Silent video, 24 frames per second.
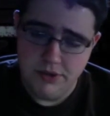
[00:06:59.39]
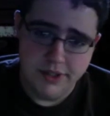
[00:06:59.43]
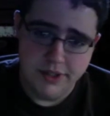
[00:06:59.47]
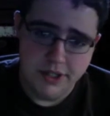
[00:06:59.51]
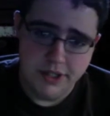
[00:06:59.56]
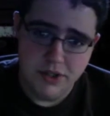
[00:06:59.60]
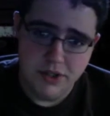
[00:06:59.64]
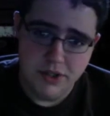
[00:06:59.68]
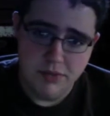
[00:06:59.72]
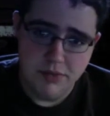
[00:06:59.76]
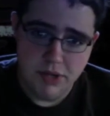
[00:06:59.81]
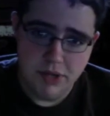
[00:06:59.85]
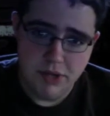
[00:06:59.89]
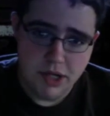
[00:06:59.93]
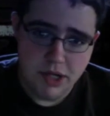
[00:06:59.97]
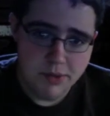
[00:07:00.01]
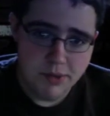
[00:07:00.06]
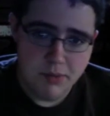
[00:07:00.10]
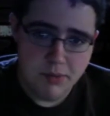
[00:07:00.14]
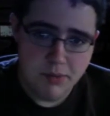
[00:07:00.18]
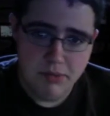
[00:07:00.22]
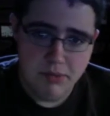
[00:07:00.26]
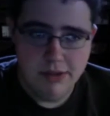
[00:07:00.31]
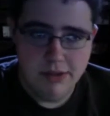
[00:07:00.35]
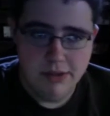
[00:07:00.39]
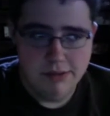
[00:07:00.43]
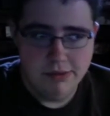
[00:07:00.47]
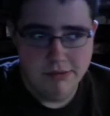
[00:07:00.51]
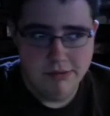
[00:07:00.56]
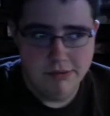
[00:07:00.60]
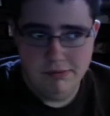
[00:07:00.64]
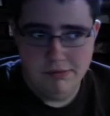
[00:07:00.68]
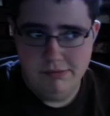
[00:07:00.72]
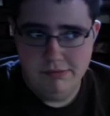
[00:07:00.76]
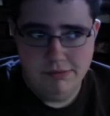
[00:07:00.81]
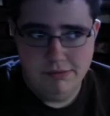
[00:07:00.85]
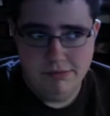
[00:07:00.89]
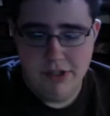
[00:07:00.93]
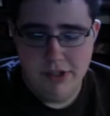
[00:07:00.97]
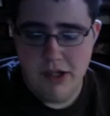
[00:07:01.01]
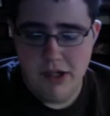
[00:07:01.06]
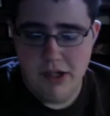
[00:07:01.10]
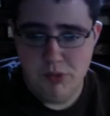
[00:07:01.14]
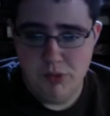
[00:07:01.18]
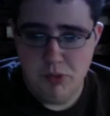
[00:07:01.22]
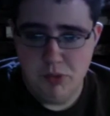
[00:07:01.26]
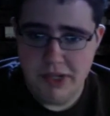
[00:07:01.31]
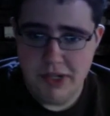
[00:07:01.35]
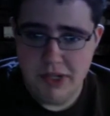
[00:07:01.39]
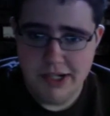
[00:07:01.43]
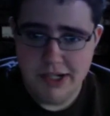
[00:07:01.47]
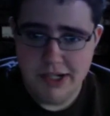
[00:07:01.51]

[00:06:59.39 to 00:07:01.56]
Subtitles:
that you can probably beat in a couple of minutes